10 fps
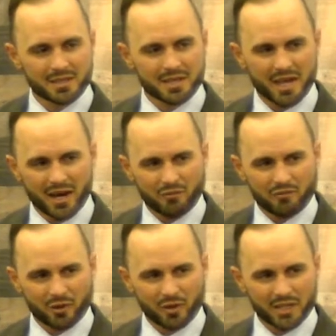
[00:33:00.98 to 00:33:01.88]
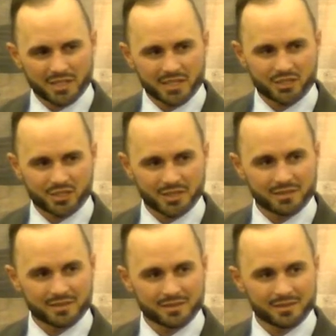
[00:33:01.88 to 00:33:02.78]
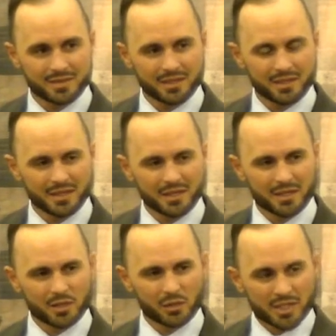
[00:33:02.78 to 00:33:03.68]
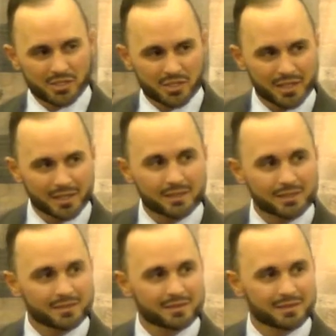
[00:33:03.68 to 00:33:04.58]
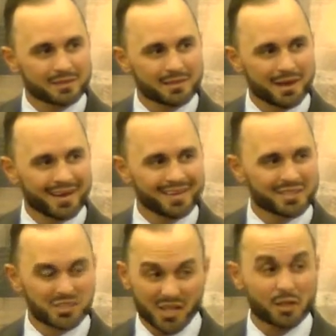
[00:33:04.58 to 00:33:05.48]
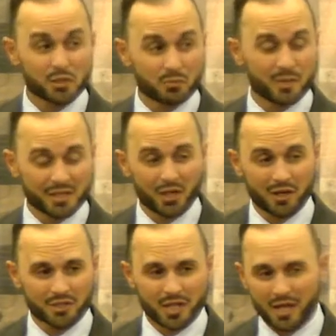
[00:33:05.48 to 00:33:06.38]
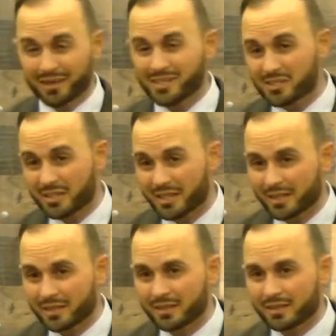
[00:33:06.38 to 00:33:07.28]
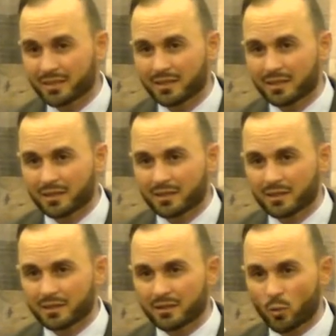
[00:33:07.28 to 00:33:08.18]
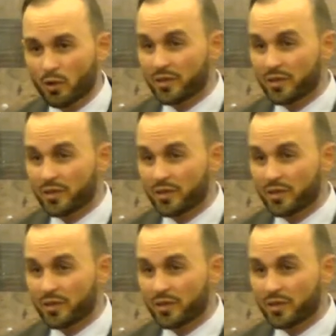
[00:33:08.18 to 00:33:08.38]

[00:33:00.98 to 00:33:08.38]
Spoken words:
Careful attention. You're listening. Huh? This is how you should be in church. Listening with